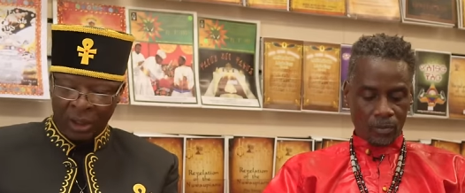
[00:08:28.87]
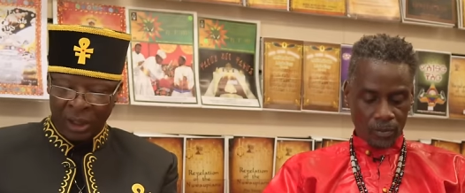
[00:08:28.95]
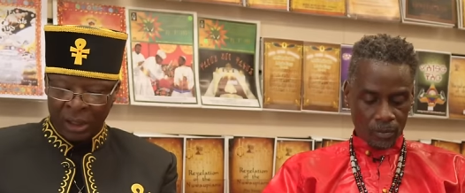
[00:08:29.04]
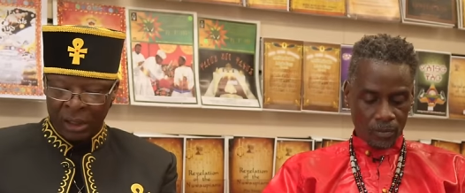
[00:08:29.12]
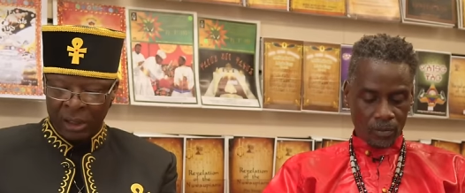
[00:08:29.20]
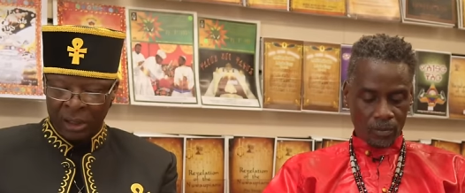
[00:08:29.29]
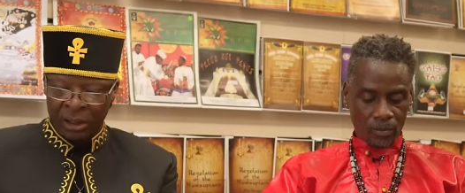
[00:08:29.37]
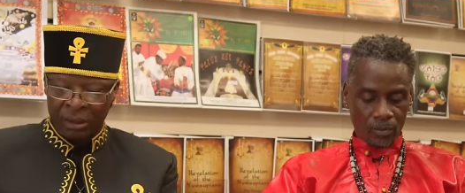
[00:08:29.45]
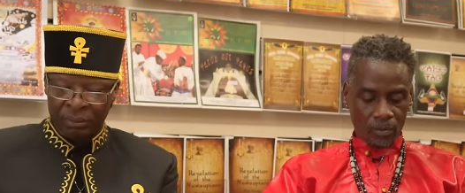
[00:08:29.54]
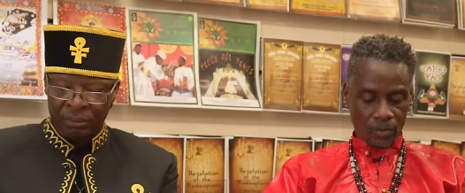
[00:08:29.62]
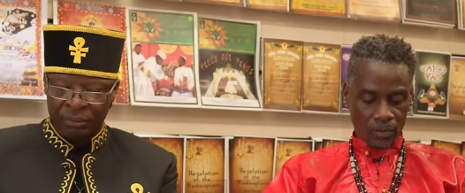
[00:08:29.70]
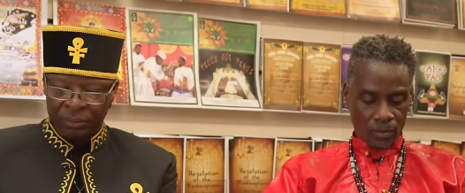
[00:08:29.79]
Speaker 1: And
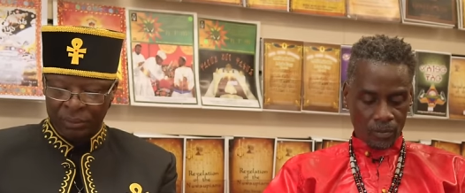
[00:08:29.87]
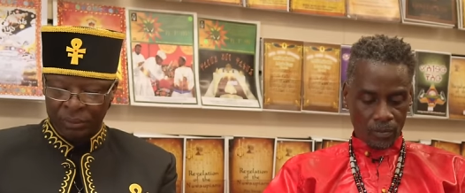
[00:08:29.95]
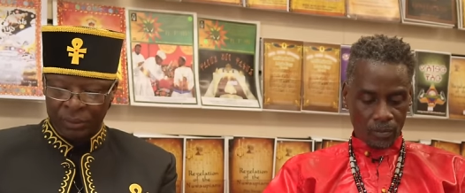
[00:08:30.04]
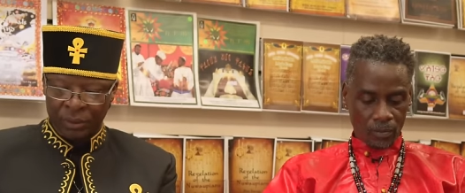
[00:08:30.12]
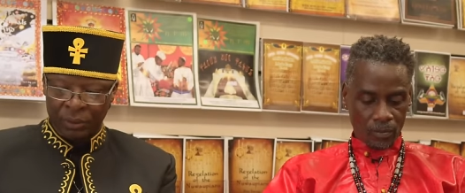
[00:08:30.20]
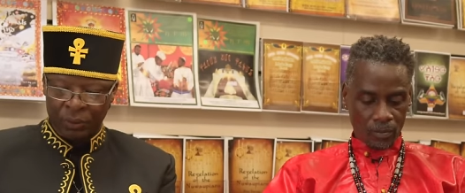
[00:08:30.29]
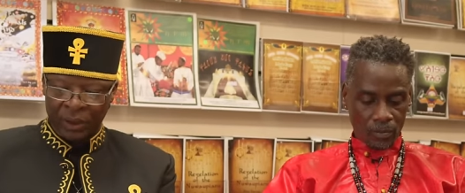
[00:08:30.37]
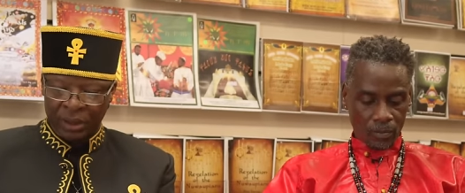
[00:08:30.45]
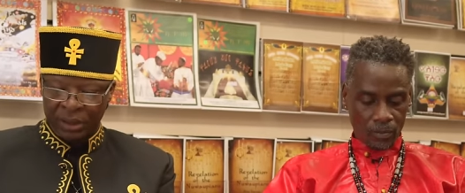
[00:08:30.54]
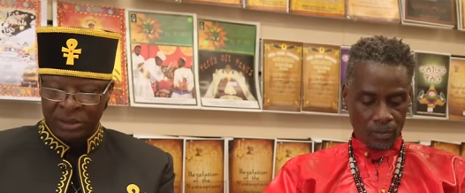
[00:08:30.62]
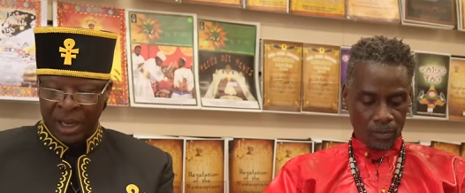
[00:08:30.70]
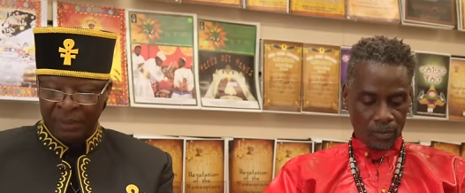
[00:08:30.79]
um, when
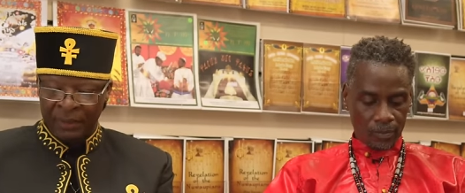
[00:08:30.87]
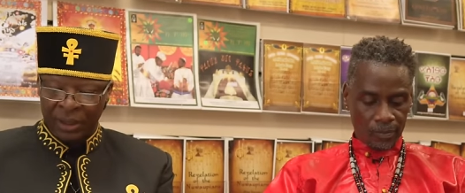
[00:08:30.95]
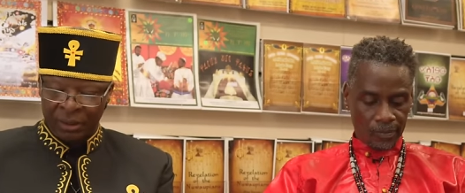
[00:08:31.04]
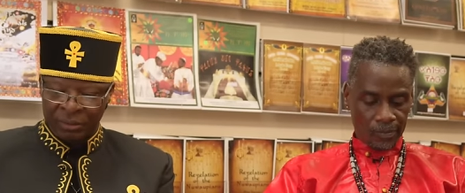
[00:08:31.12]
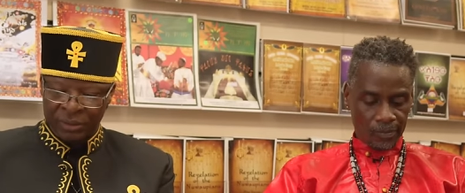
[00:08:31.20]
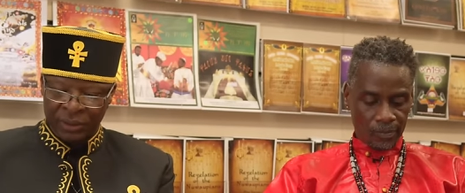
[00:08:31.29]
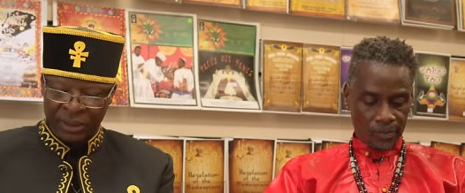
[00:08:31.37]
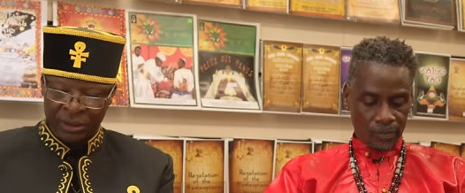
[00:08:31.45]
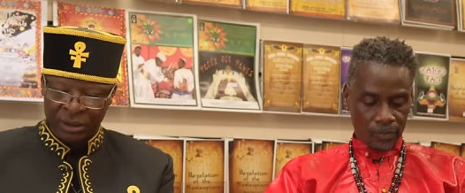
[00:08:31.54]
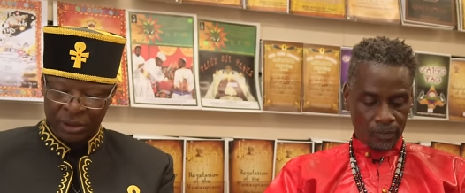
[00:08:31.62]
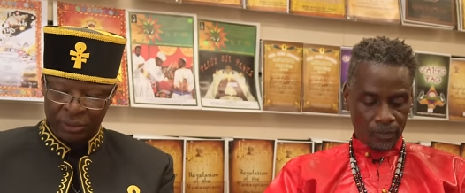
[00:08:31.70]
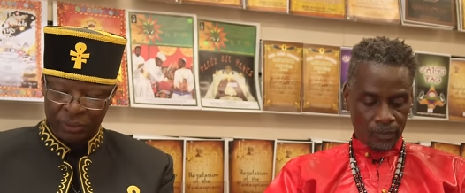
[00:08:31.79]
the time comes,
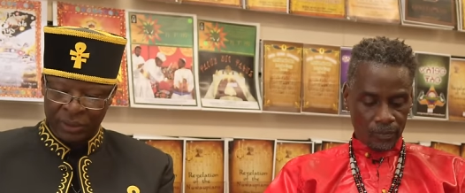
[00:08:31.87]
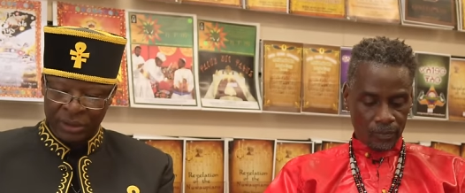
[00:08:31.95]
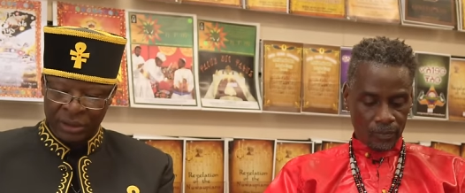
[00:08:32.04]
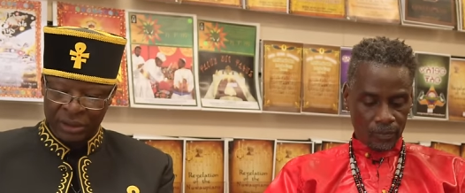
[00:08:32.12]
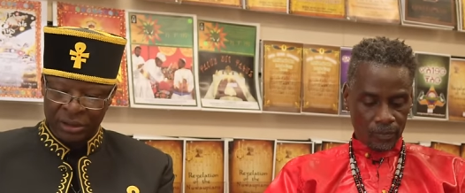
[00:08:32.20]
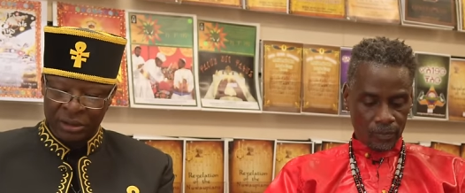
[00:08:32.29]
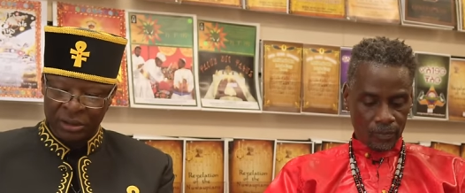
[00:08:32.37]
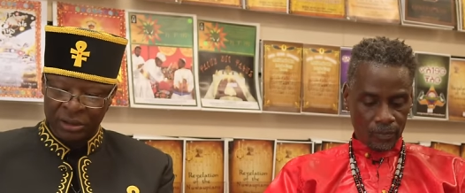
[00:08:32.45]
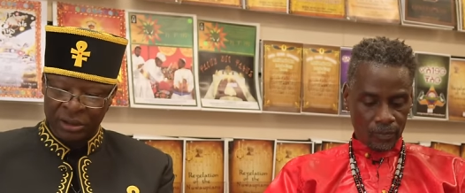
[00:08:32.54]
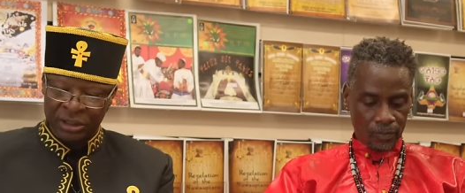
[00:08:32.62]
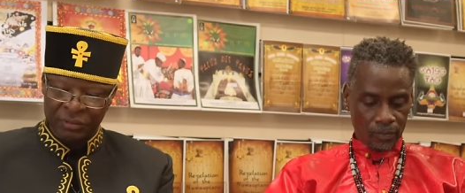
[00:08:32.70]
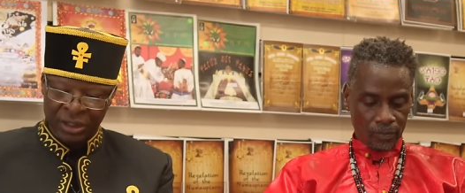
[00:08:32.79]
when you know when these
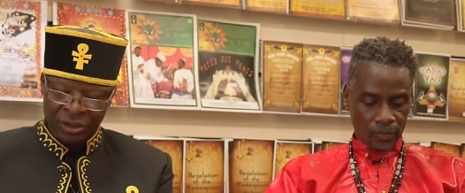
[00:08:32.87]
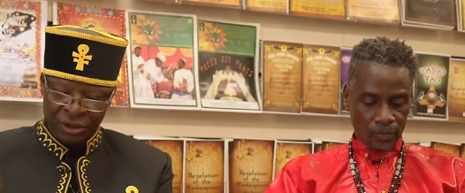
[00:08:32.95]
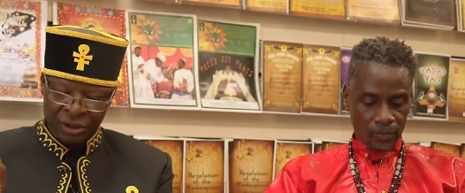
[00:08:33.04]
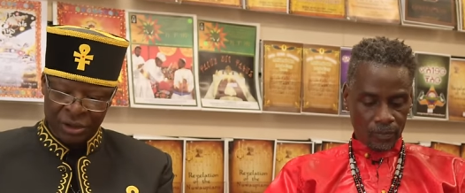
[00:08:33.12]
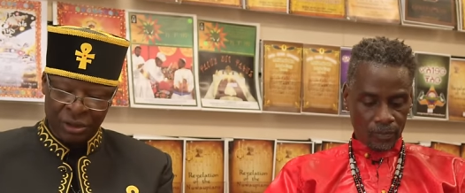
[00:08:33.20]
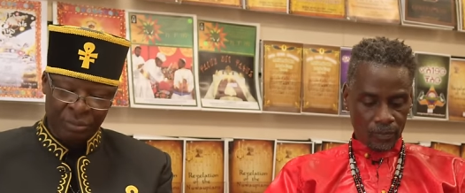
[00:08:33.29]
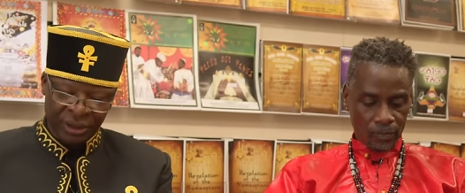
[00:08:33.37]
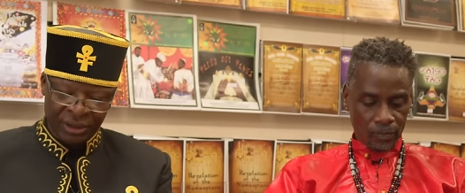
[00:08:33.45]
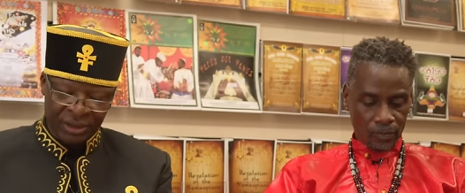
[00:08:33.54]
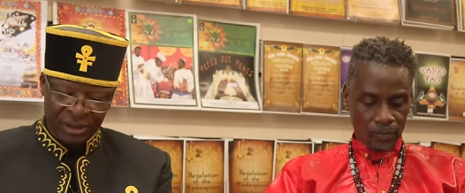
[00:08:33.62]
these messages are being